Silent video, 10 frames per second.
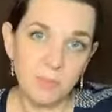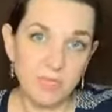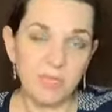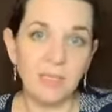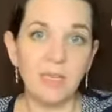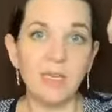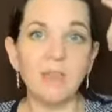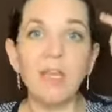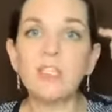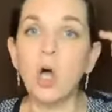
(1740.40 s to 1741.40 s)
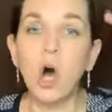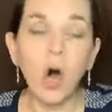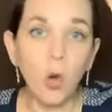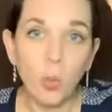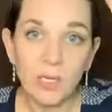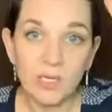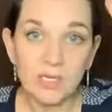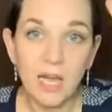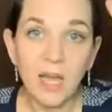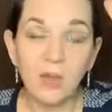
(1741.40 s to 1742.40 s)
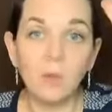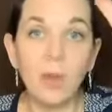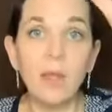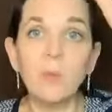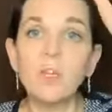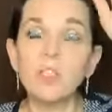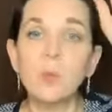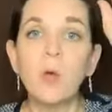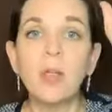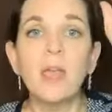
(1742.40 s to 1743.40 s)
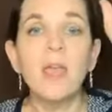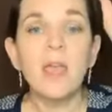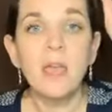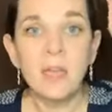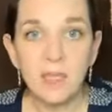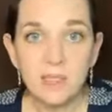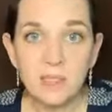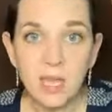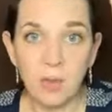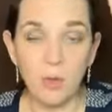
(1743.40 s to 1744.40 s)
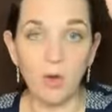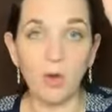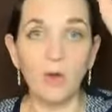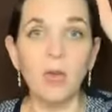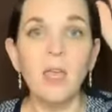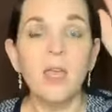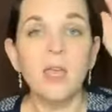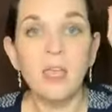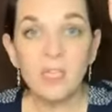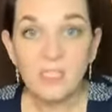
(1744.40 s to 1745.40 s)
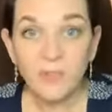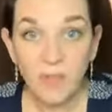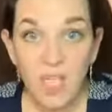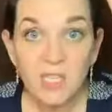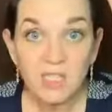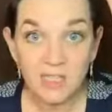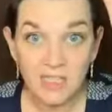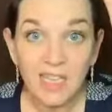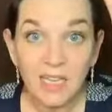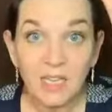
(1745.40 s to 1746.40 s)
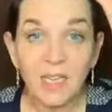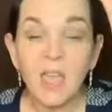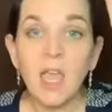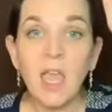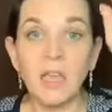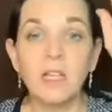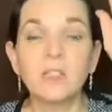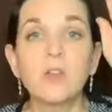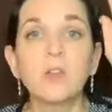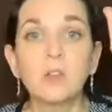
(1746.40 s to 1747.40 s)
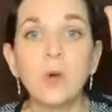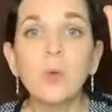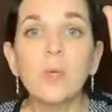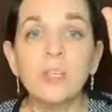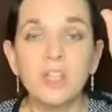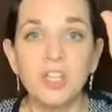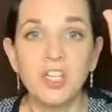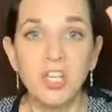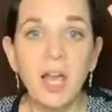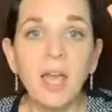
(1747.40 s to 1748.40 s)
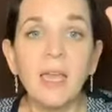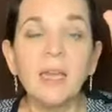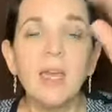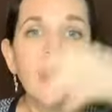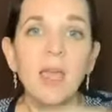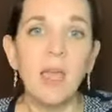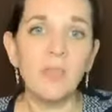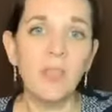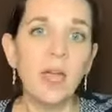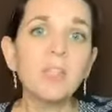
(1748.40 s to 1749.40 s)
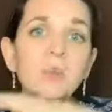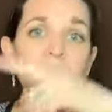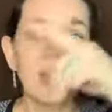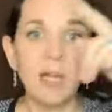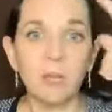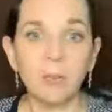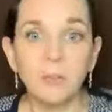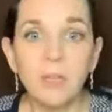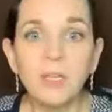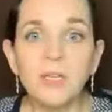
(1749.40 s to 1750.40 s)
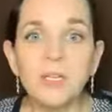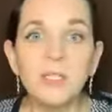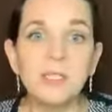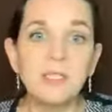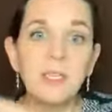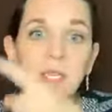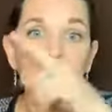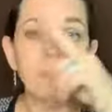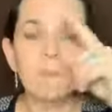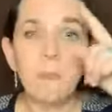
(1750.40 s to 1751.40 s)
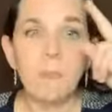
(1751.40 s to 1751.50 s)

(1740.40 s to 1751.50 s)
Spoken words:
to be seen. And that's all we desire, right? We just want his name heard, his face seen, and his glory to shine. And that's what I really see